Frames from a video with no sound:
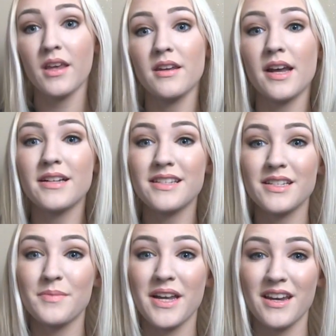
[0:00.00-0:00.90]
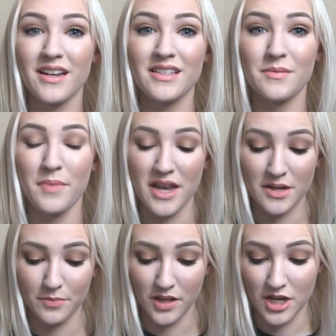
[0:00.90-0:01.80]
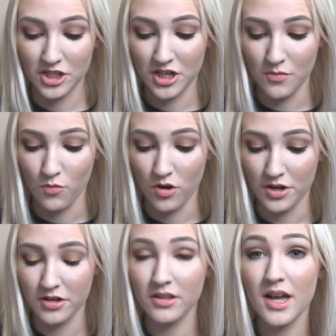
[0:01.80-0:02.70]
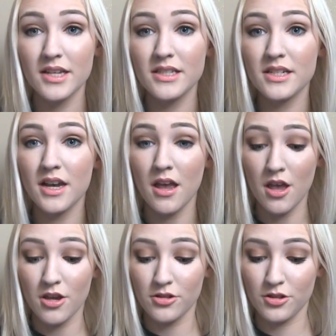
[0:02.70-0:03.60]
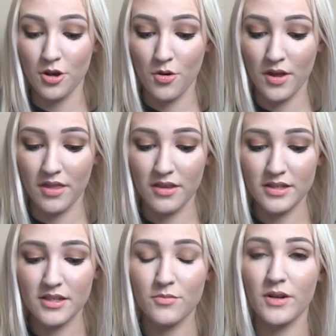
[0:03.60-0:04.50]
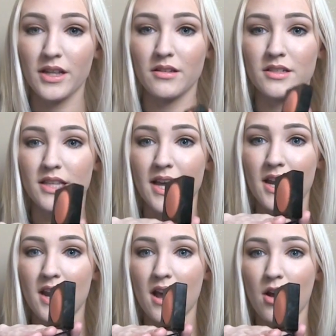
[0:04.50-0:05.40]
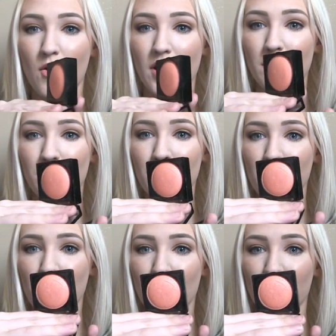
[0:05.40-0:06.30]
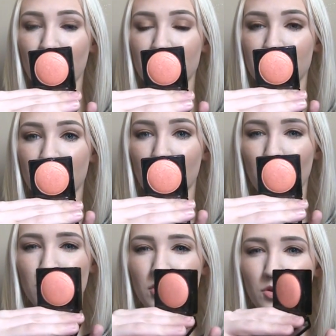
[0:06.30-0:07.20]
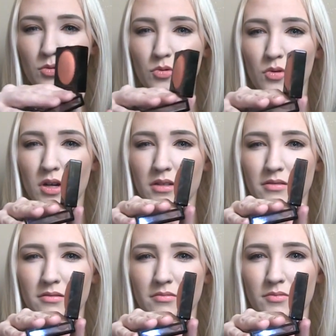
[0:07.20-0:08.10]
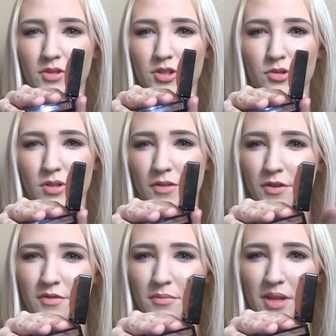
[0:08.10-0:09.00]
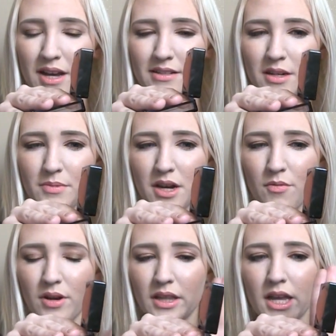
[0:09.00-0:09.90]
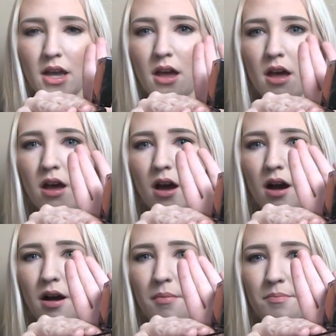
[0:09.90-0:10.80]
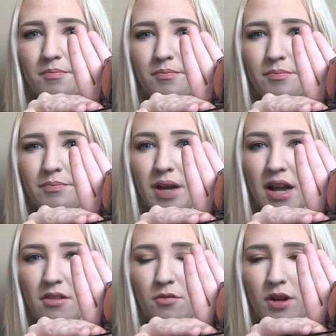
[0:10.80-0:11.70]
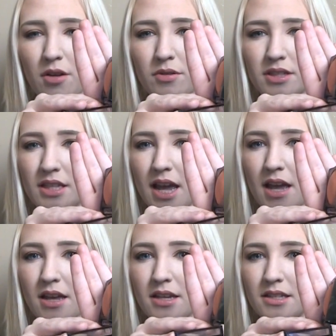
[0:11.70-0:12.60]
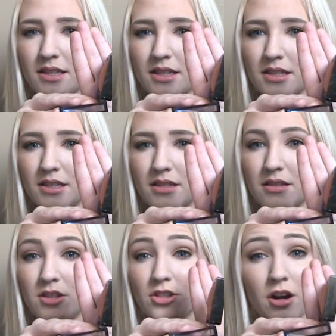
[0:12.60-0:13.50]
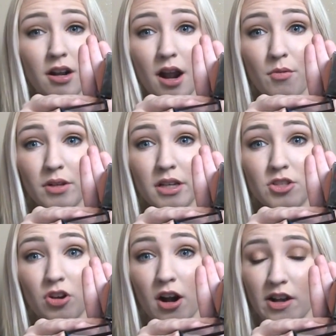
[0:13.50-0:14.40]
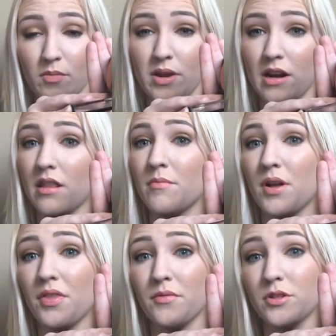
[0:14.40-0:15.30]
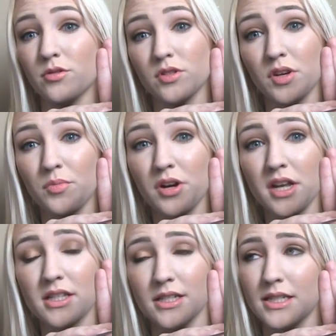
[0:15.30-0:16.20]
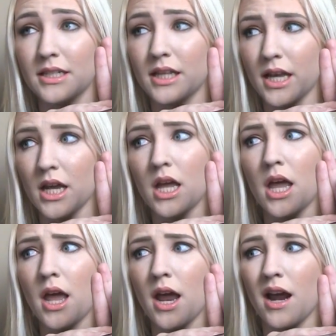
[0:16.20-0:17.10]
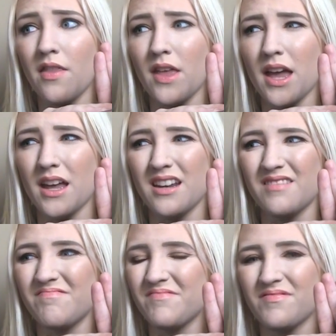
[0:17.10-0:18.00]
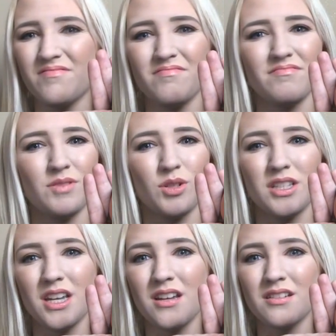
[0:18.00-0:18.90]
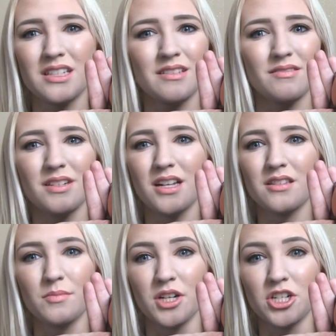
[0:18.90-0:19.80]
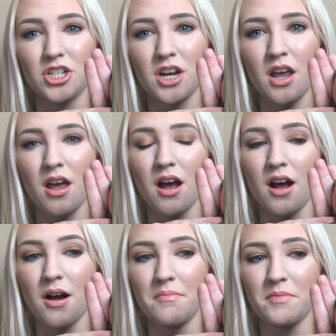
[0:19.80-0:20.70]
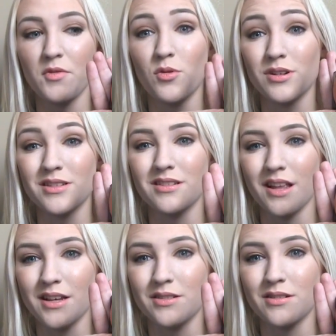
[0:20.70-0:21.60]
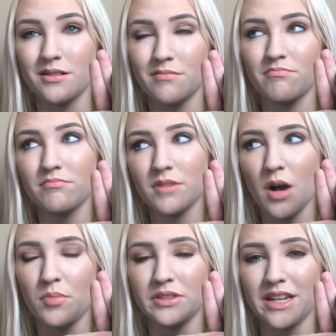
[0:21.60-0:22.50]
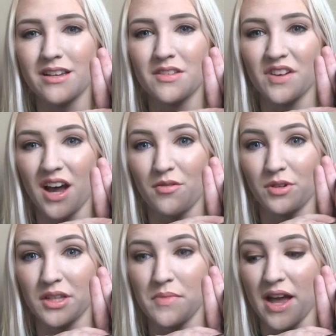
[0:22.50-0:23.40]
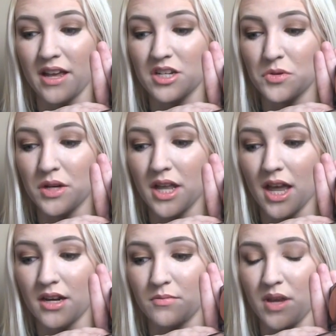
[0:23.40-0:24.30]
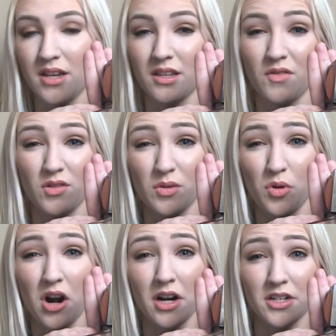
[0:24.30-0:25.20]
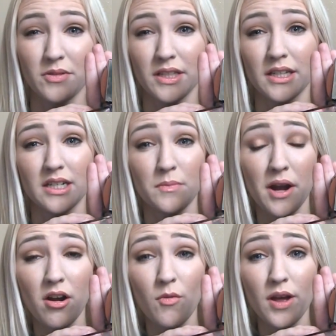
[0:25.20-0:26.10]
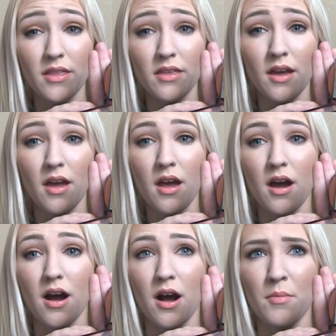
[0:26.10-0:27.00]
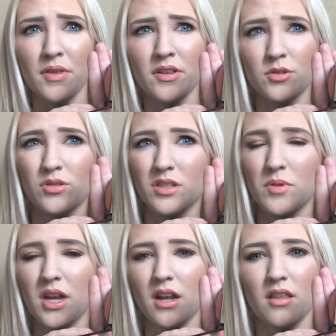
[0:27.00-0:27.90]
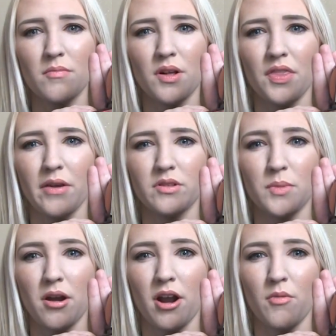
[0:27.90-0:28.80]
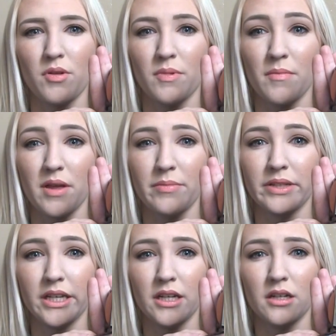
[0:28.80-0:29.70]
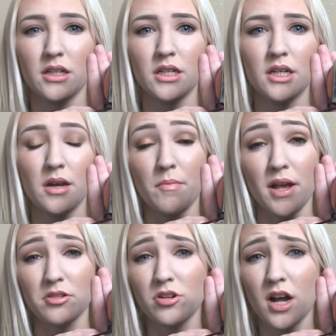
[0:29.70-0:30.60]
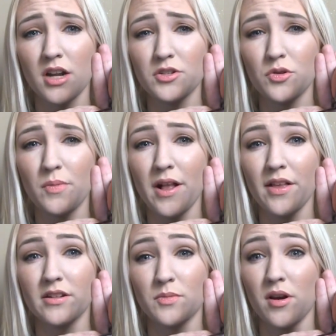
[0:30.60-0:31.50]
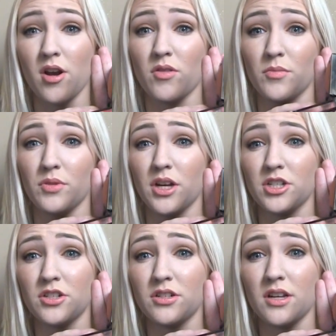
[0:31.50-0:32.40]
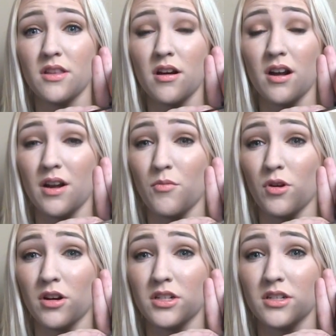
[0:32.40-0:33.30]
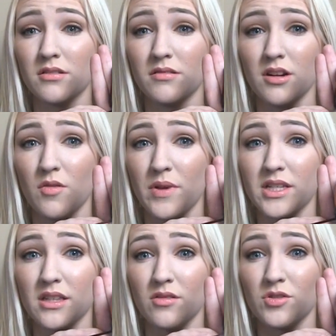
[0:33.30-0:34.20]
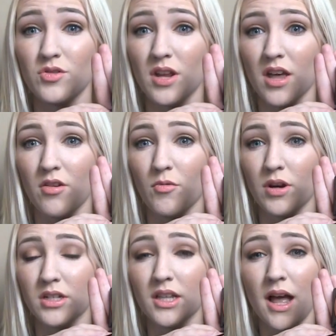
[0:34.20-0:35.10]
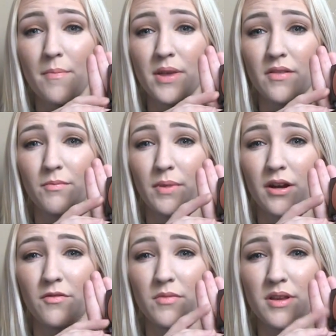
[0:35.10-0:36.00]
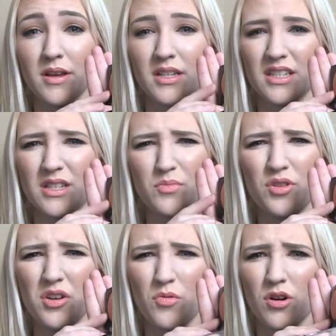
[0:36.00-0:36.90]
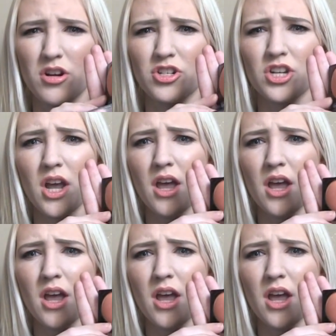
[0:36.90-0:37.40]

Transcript: Next is my NYX Baked Blush in Wanderlust. So this is what it looks like now. I don't know that it's going to look too different from last update, really. Kind of what I would say is this started out really strong at the beginning of the month. I was using it pretty consistently. And then towards the end, not so much. Of course, this last couple days I've gotten really back into it again because I found a product I really like to pair it with. And then towards the beginning of the month I was pairing it with my Maybelline Master Contour palette. I was pairing it with the blush in there, and it worked, you know, mixing those two together worked a lot better for me because this is pretty orange.